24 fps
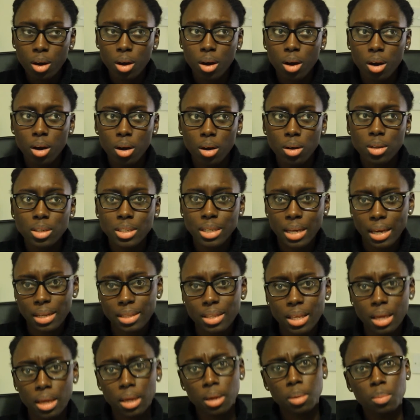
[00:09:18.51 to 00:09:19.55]
Yeah,
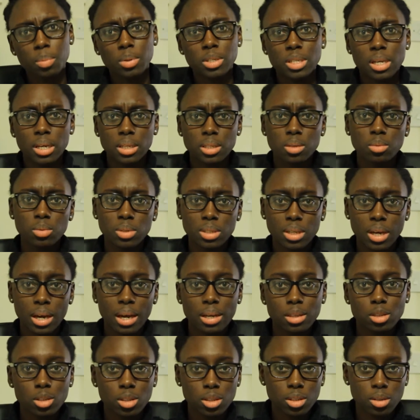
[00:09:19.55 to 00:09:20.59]
the heat protectant was the
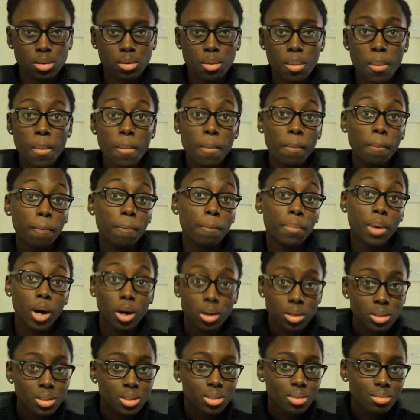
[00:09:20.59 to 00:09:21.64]
Cantu serum,
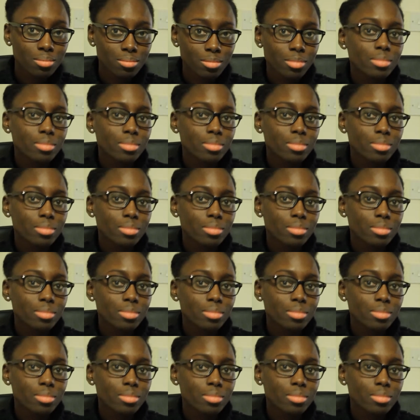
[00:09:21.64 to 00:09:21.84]
but